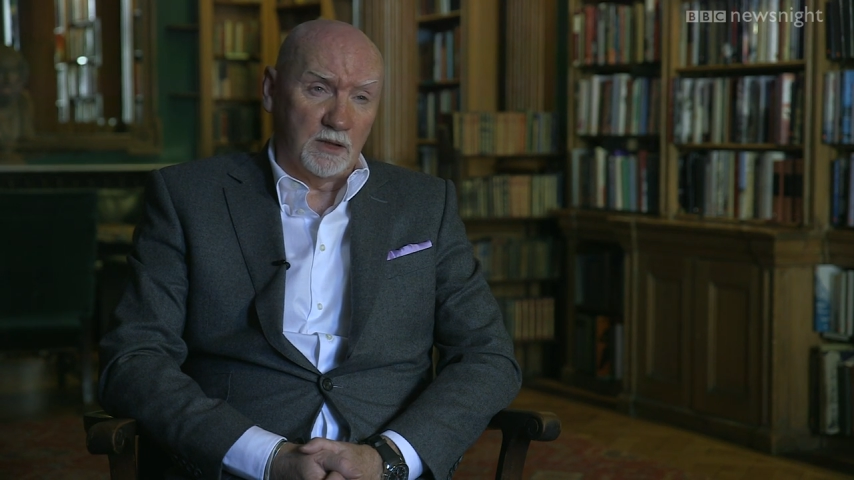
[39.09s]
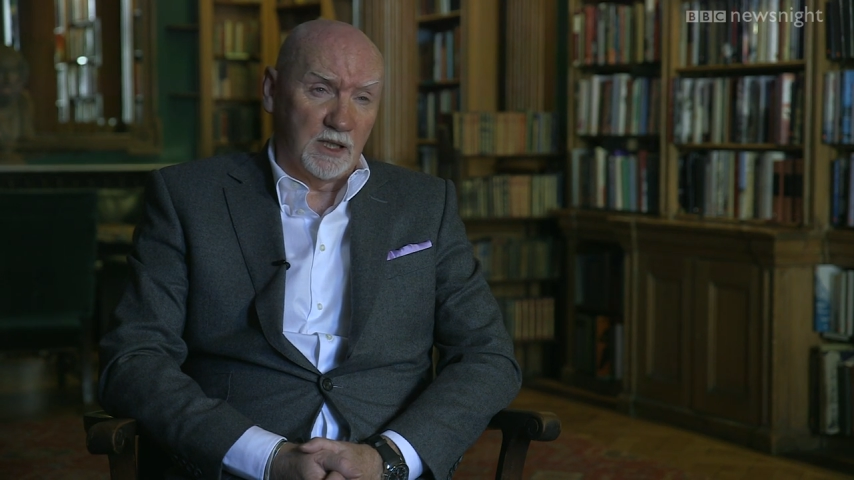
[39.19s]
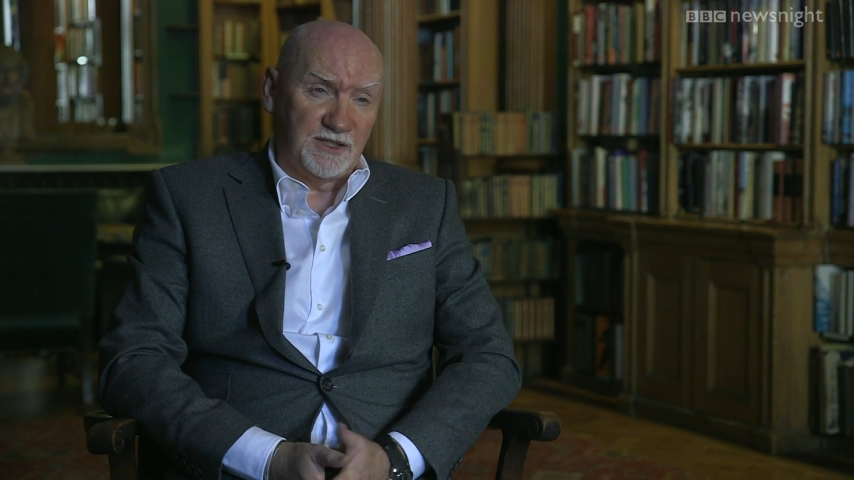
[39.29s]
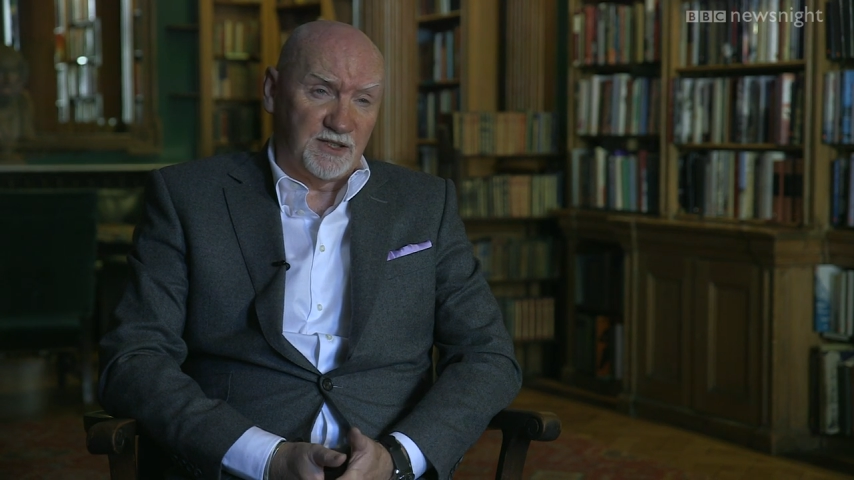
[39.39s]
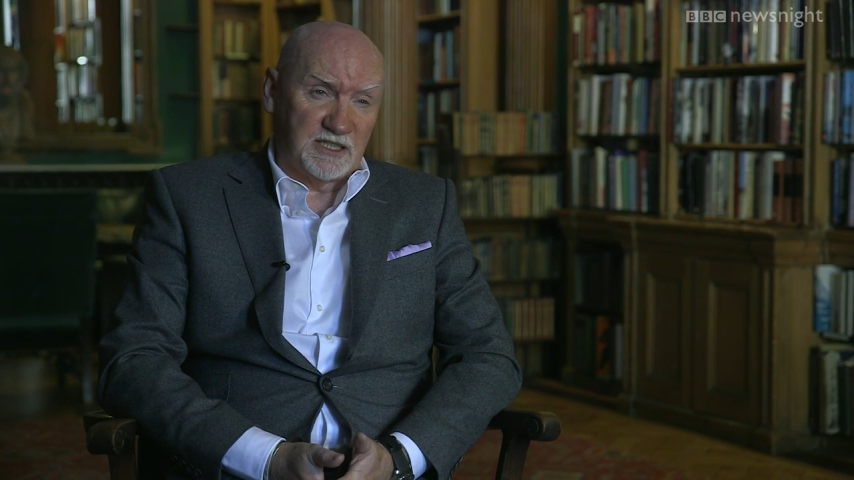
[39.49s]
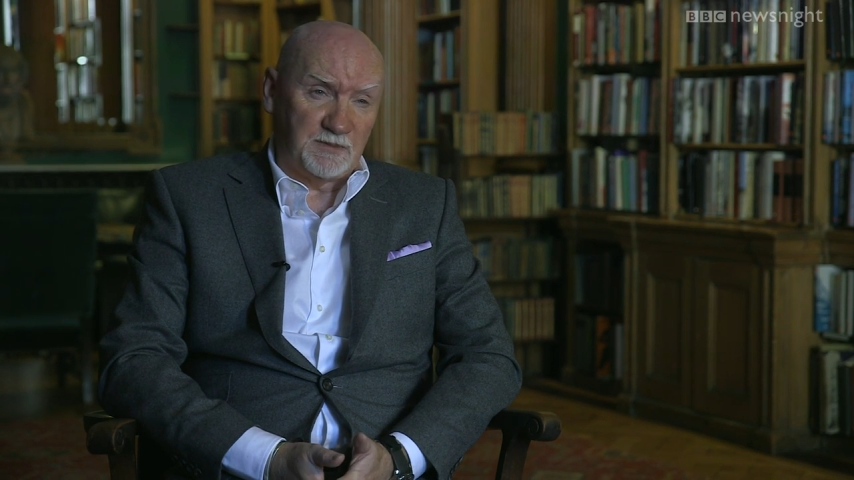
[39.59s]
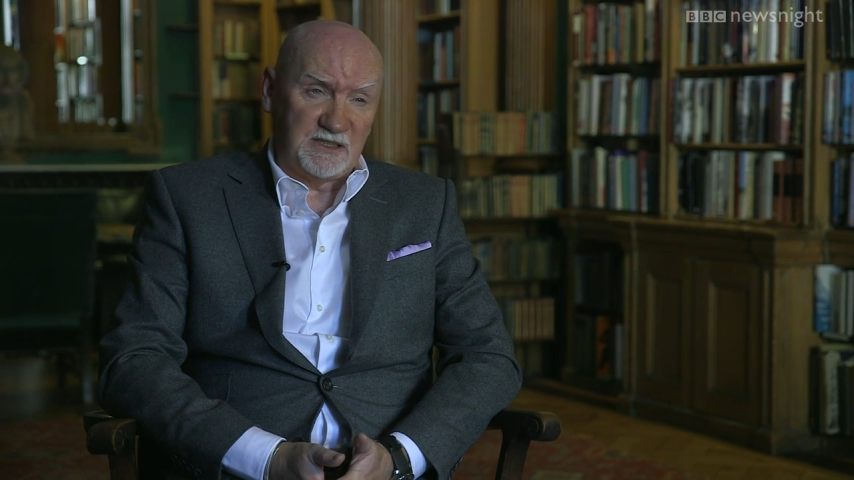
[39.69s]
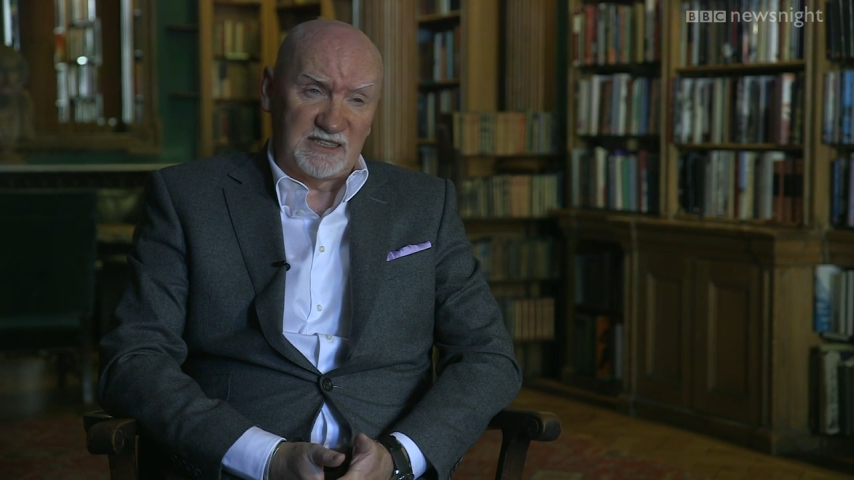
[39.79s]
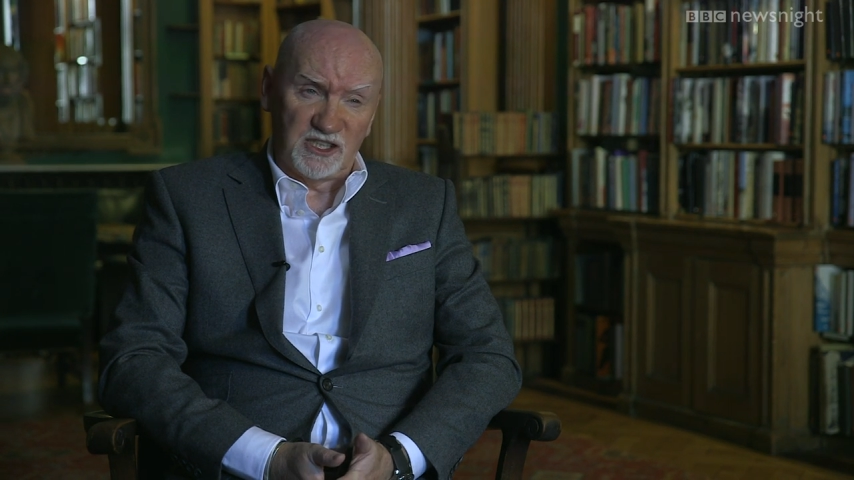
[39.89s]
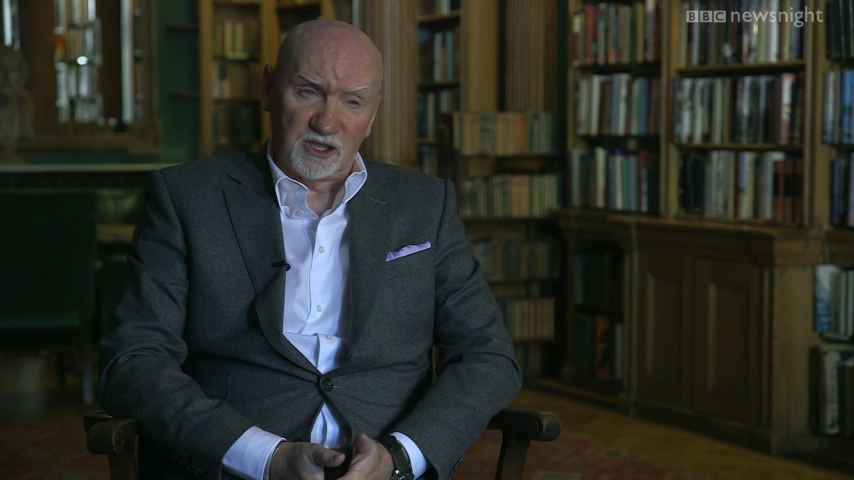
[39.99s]
London's
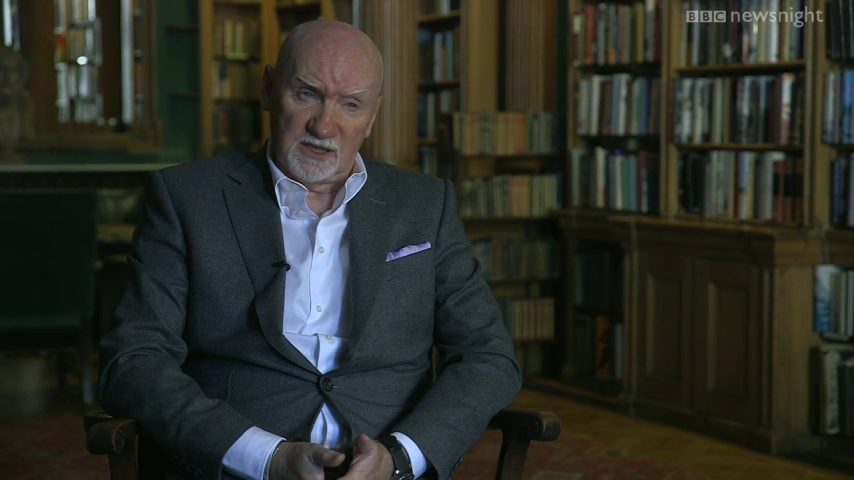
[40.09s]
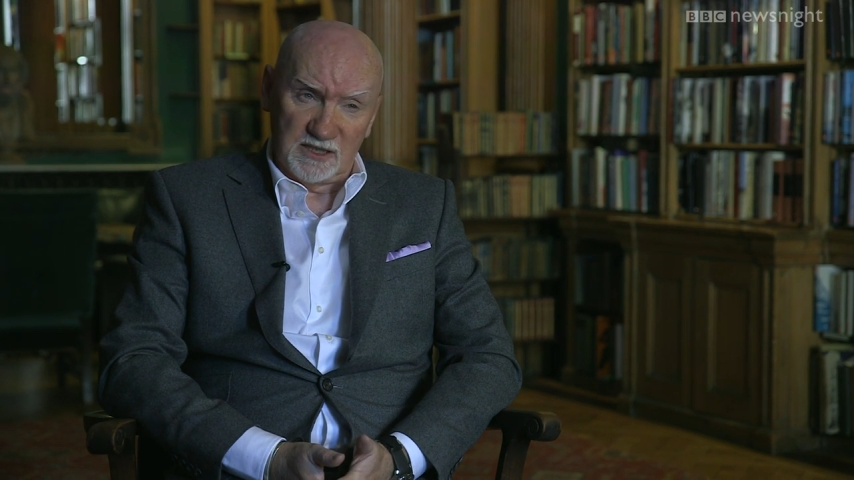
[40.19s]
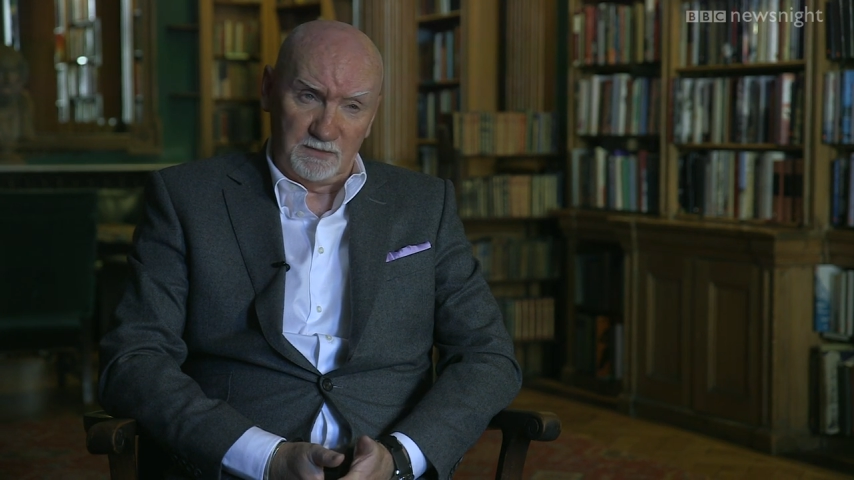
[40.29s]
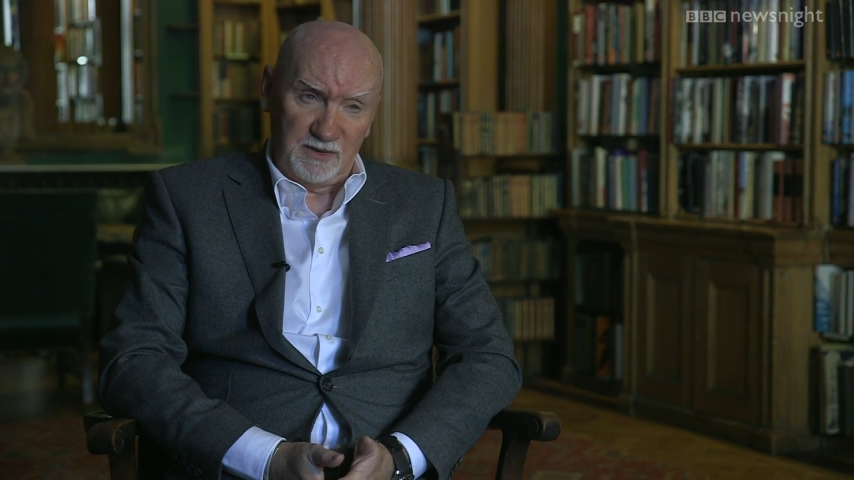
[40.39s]
position as